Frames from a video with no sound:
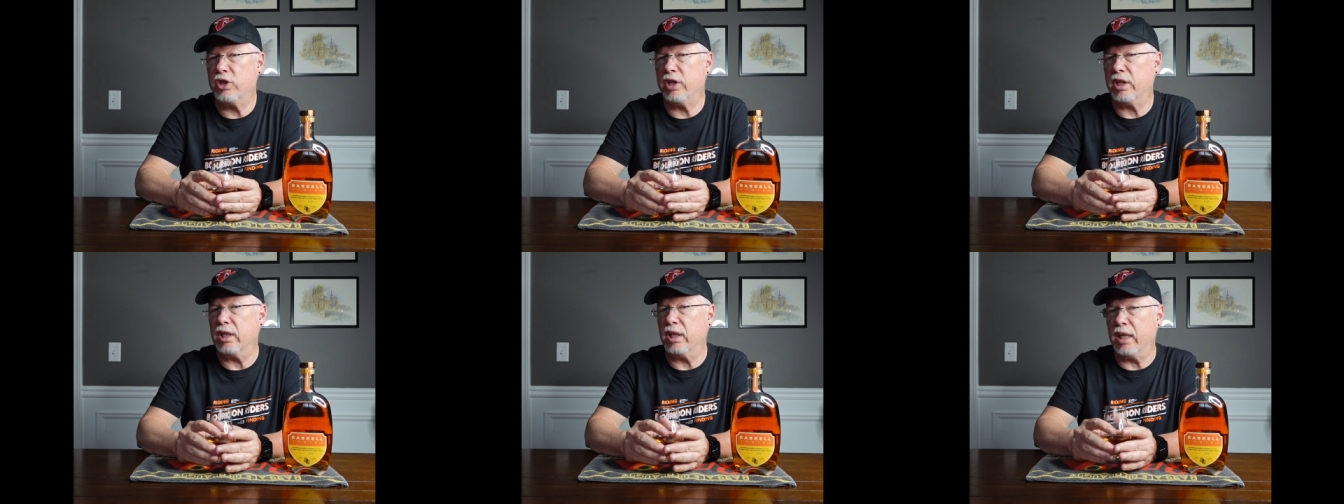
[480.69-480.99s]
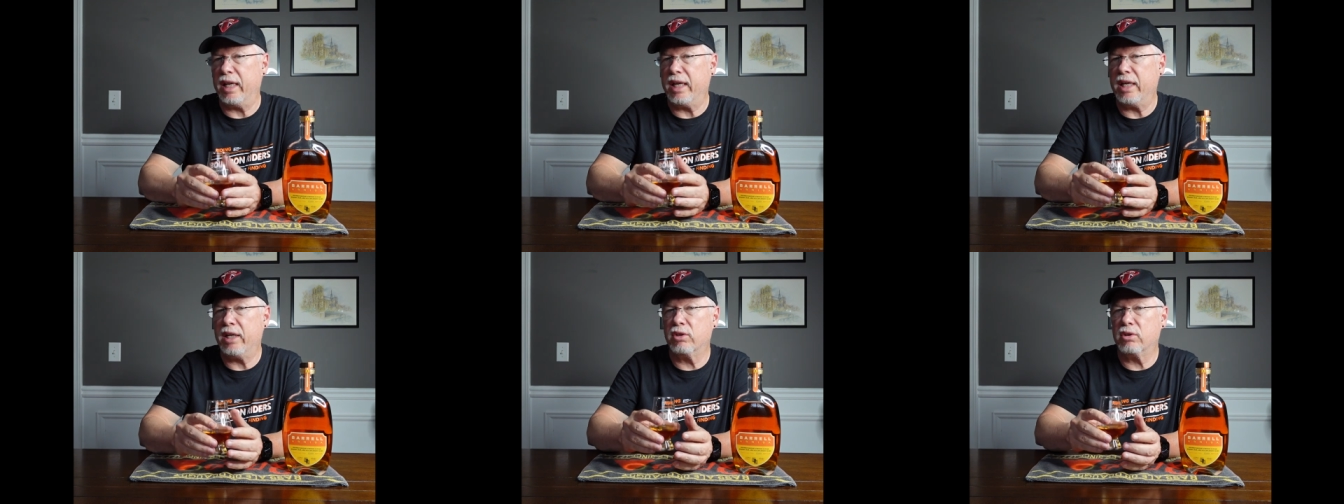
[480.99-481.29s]
it
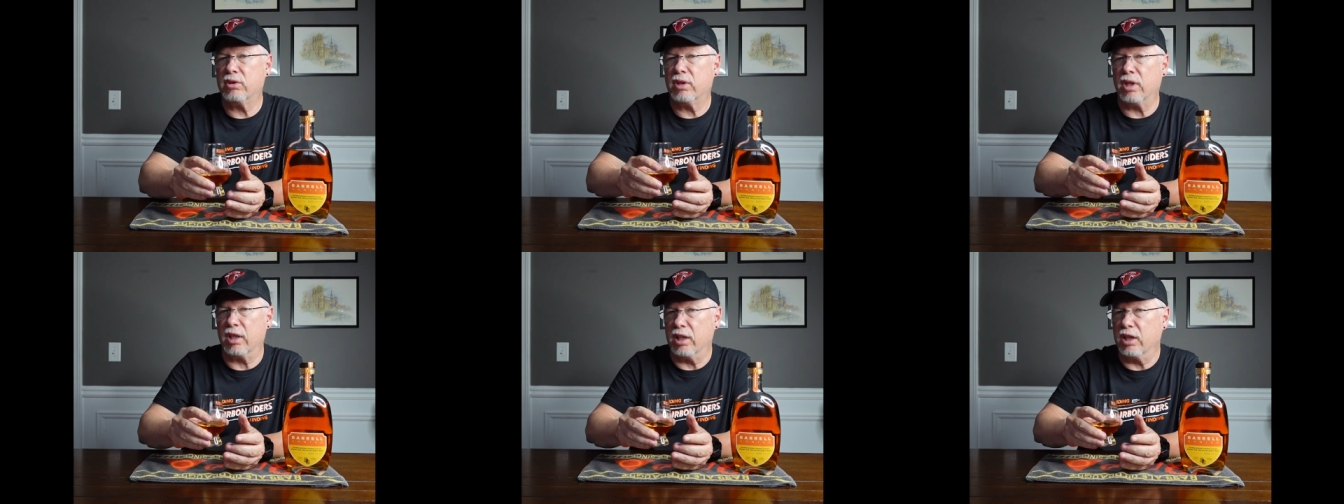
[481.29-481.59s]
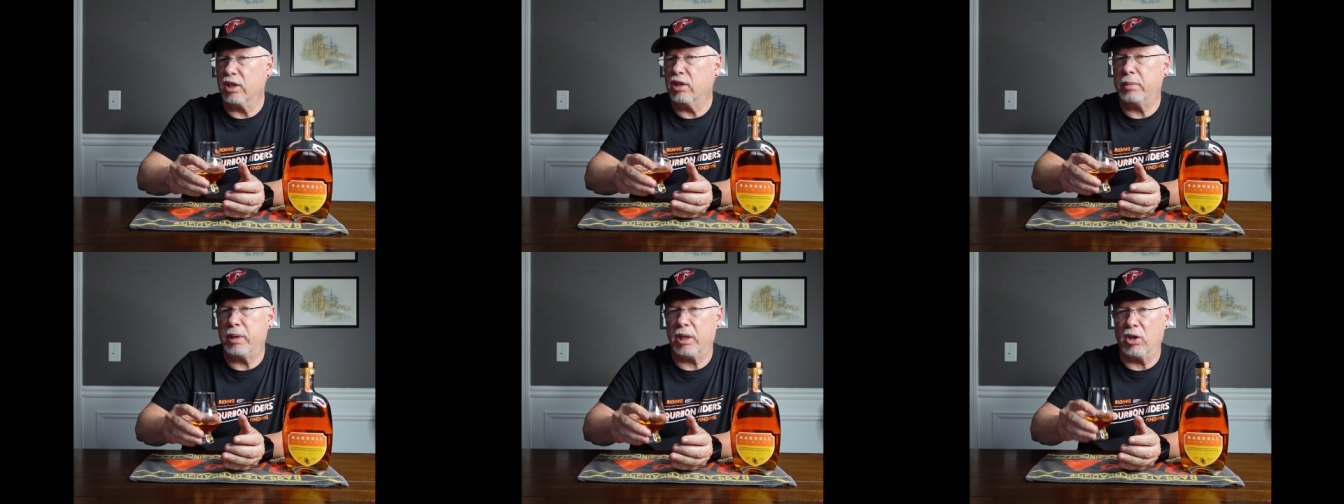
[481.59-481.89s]
lingered a
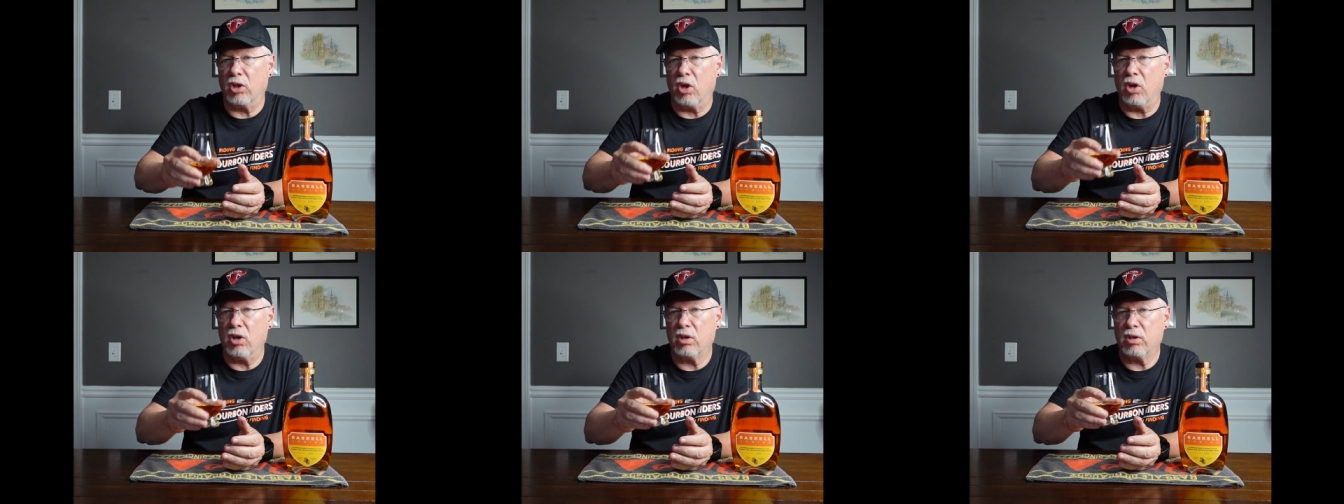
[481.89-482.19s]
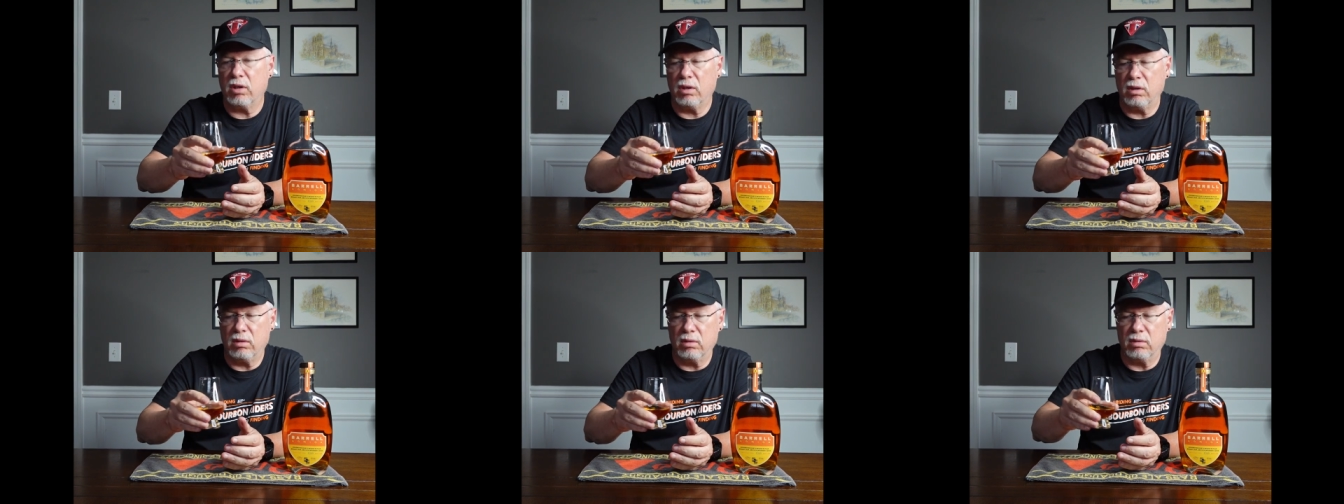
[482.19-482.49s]
little bit
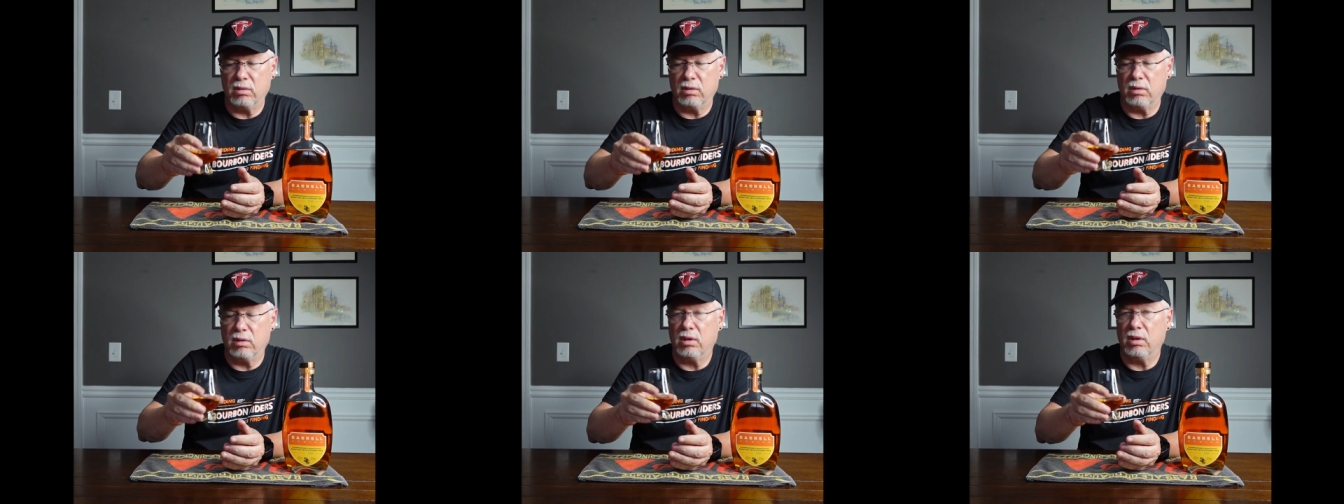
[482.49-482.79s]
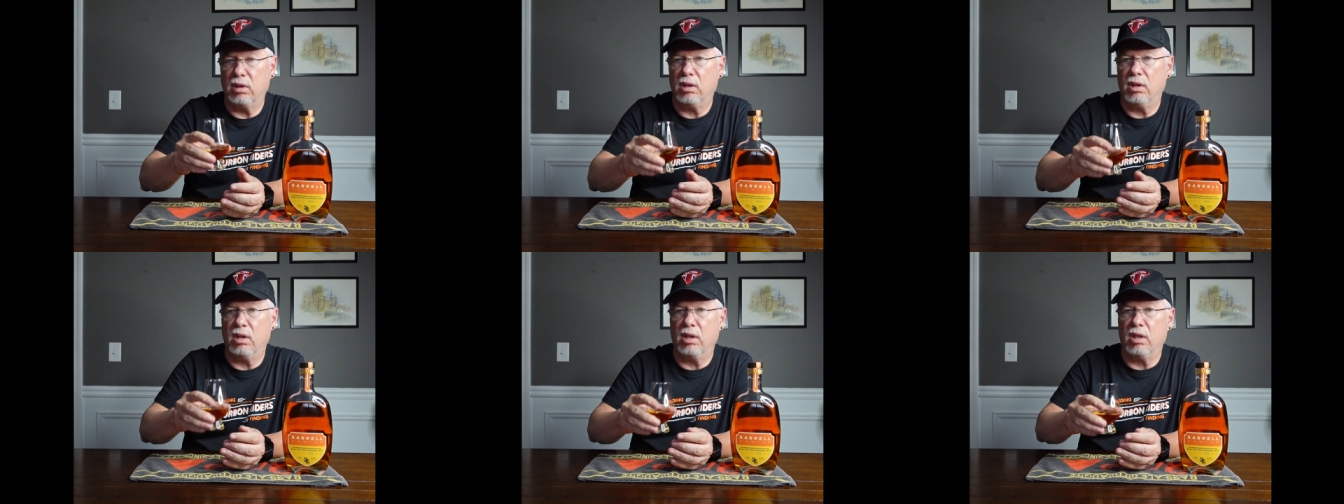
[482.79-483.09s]
longer
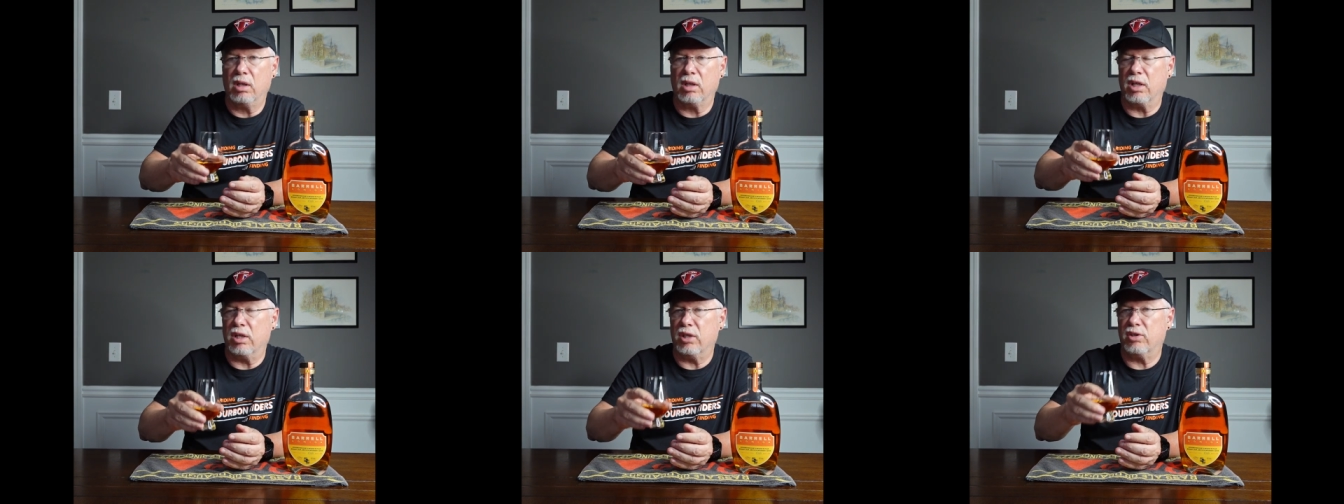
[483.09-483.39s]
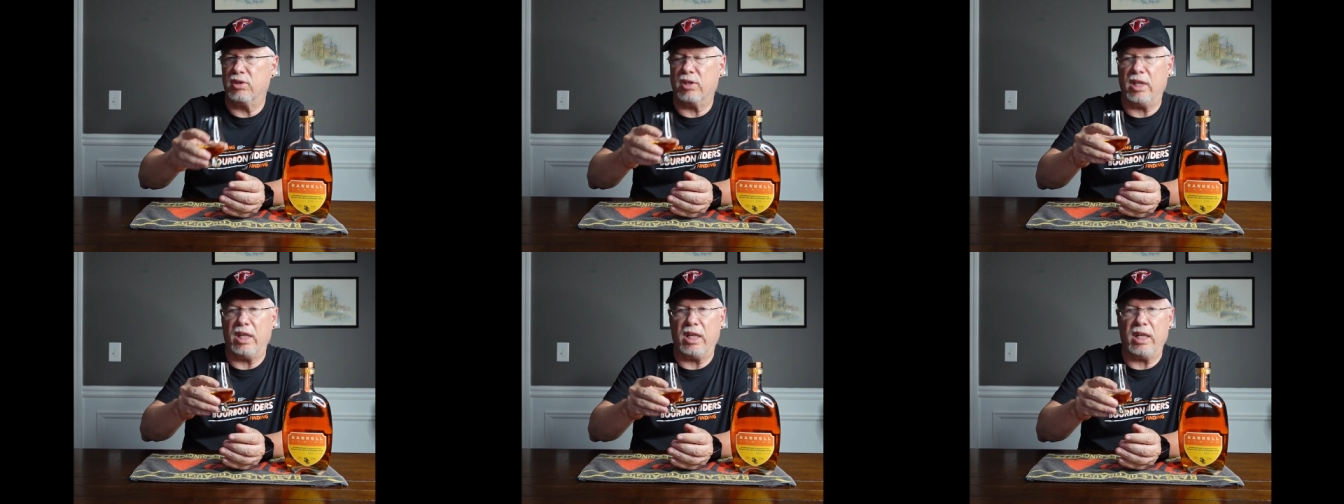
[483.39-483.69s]

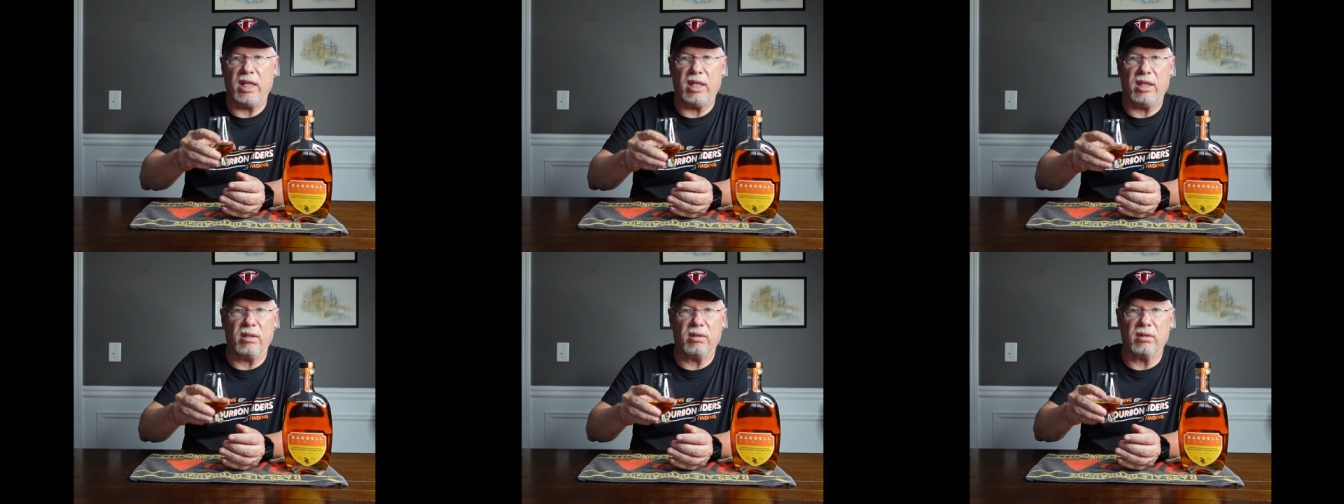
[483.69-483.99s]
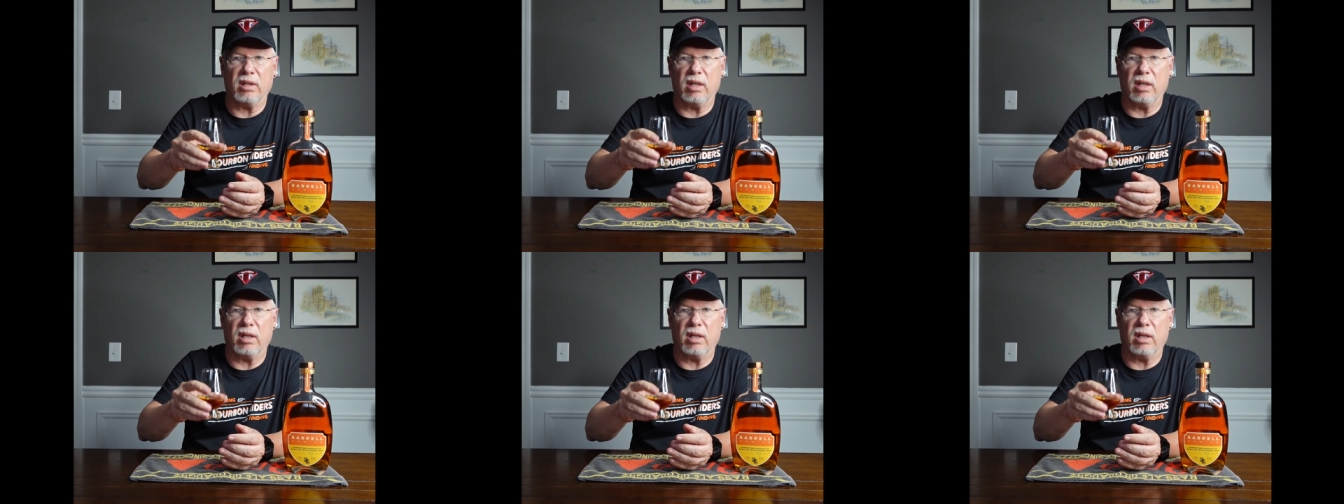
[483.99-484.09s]
because the,